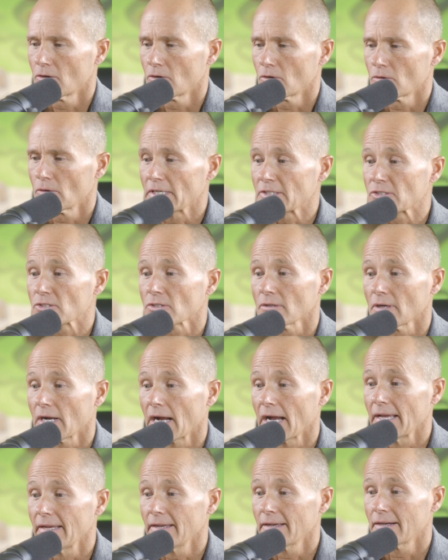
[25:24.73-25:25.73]
Rachel,
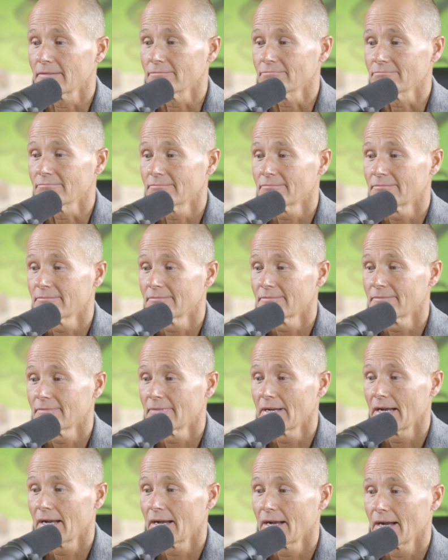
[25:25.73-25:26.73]
I'm
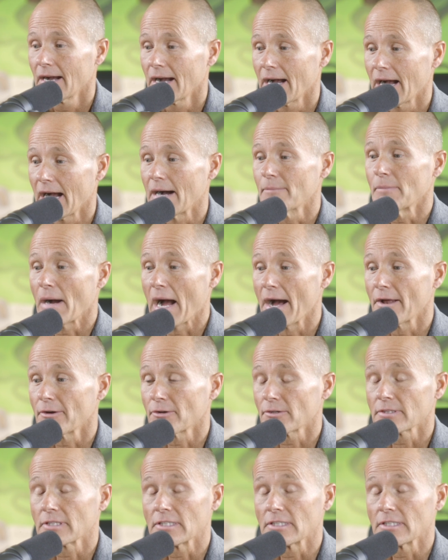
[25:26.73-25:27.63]
honored